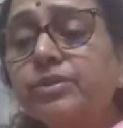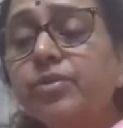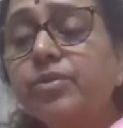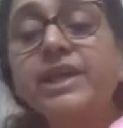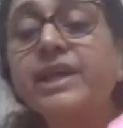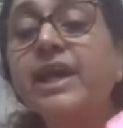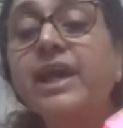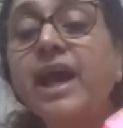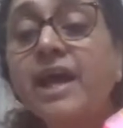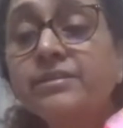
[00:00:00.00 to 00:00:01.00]
okay.
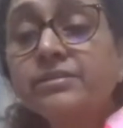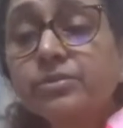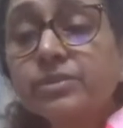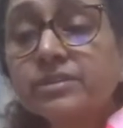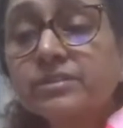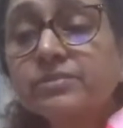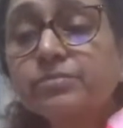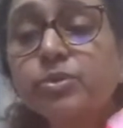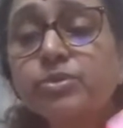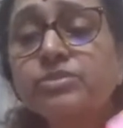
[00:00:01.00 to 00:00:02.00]
And so this is
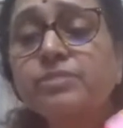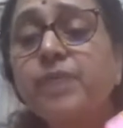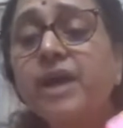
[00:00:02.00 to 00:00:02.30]
most